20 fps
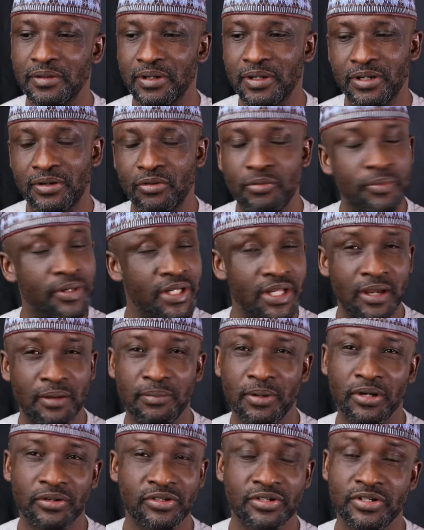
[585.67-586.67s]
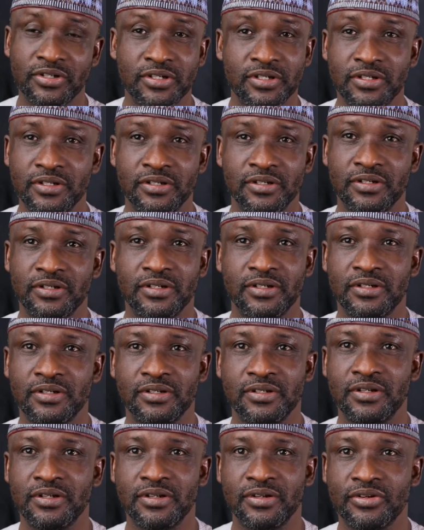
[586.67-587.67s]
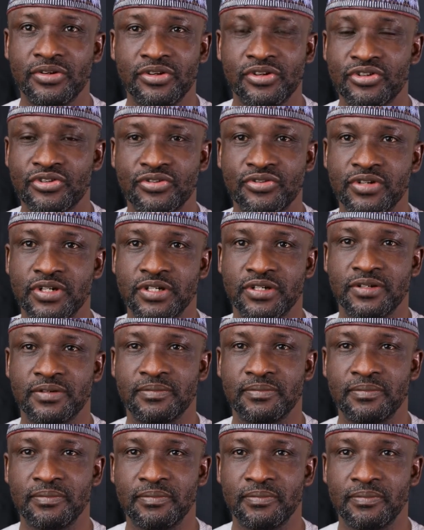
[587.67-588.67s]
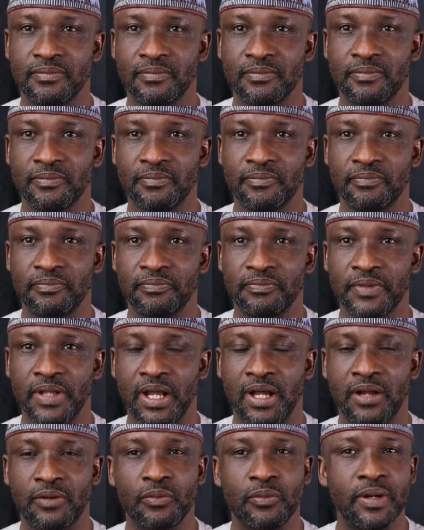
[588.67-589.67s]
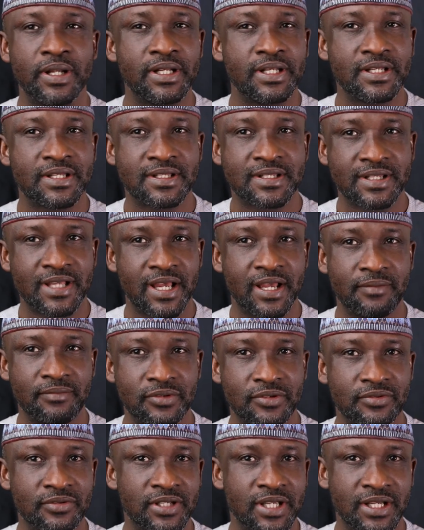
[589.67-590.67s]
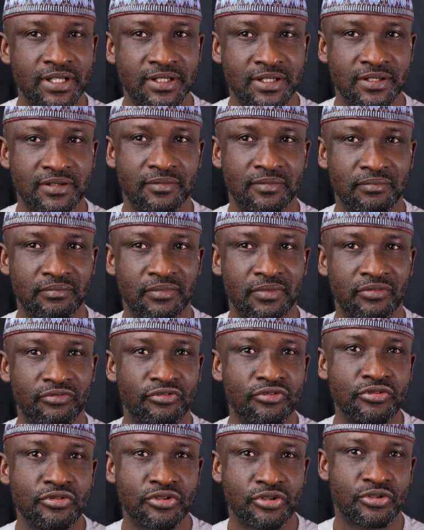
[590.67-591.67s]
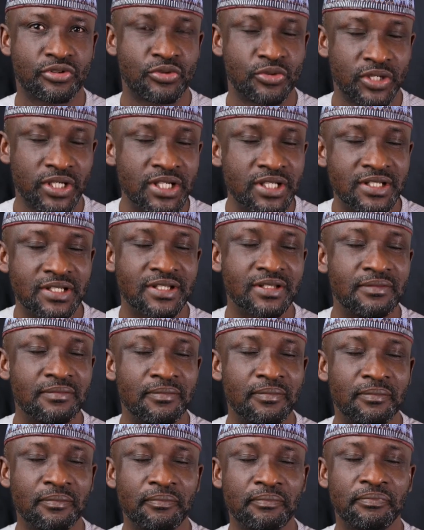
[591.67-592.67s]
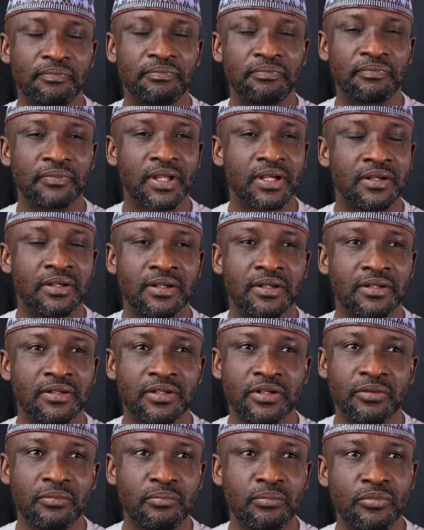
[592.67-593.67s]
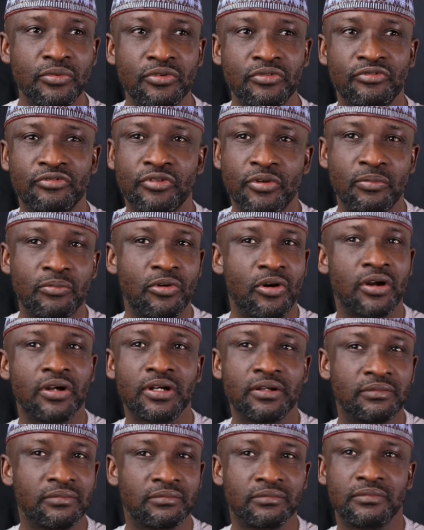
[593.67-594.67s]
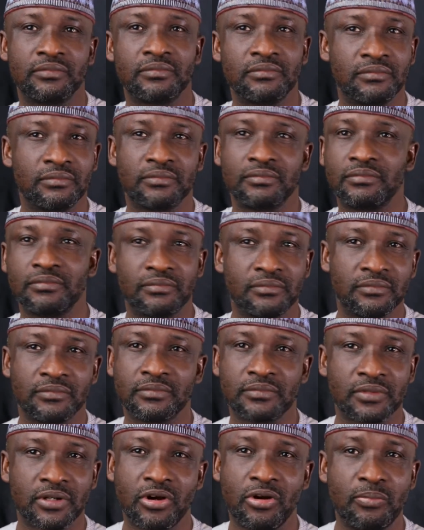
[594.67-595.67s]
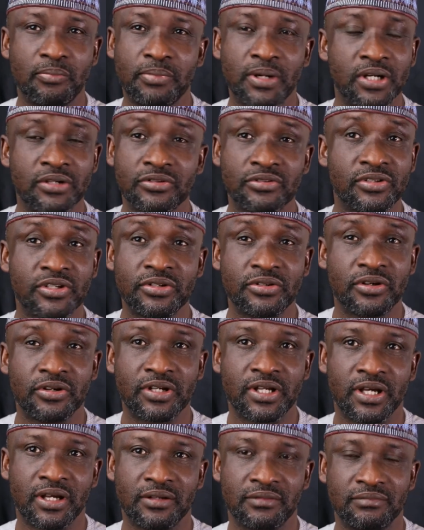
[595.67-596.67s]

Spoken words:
roaming about the street. And when it's time to get food to eat, they move from one compound to the other,